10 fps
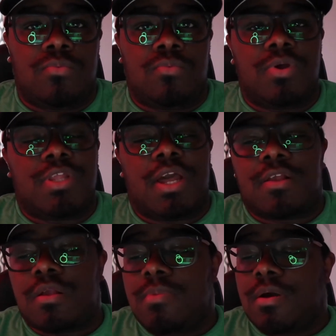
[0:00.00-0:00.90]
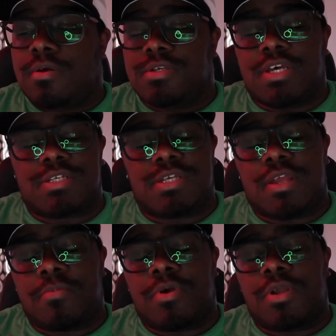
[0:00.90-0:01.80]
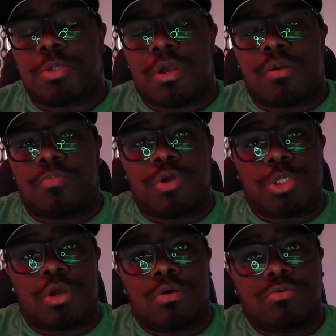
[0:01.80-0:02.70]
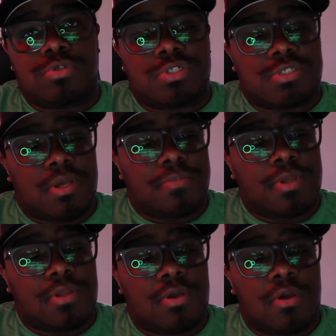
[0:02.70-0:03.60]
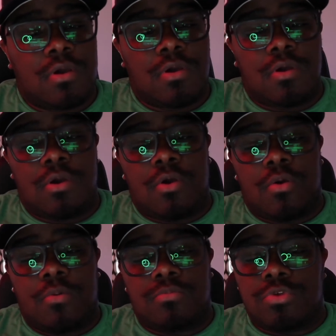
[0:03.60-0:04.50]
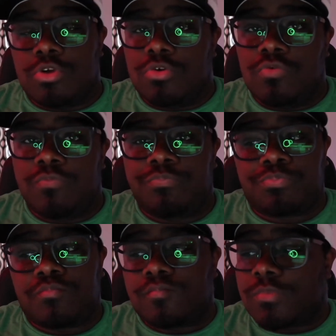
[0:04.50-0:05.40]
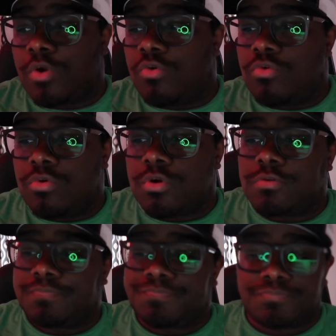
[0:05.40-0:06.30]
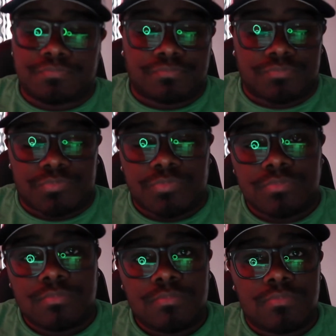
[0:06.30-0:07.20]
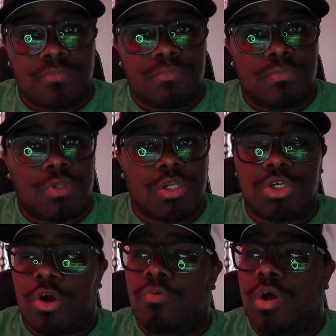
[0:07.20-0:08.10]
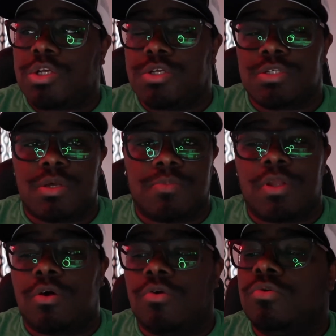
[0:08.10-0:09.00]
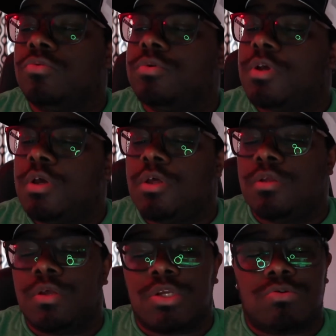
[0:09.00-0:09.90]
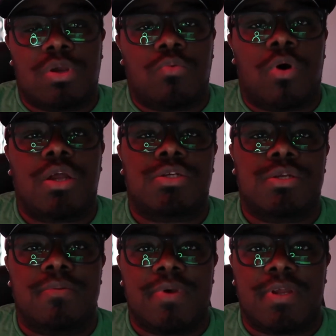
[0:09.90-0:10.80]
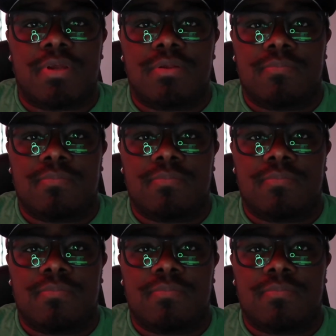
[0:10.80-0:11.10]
one thing I thought about is I said I'm going to try to put y'all on to something new or get y'all watching something old that you ain't watched in a minute.